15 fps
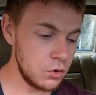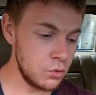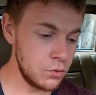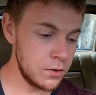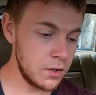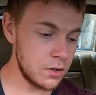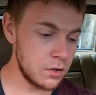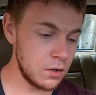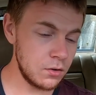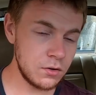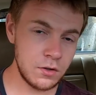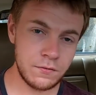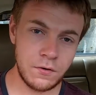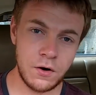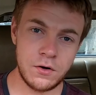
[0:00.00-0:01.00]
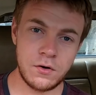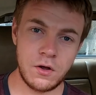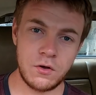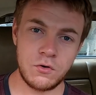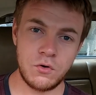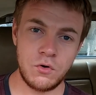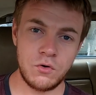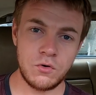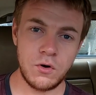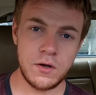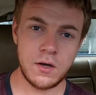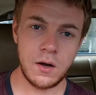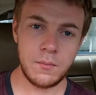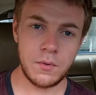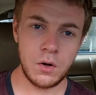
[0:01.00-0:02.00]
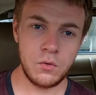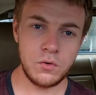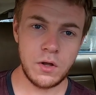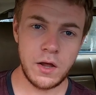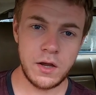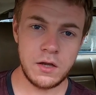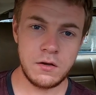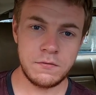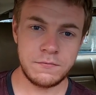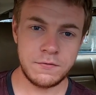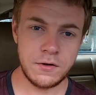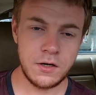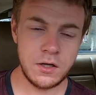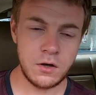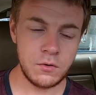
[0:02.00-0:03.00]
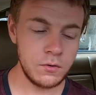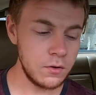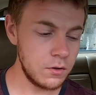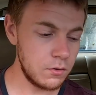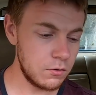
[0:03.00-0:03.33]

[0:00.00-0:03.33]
you will get notified as soon as I upload a video.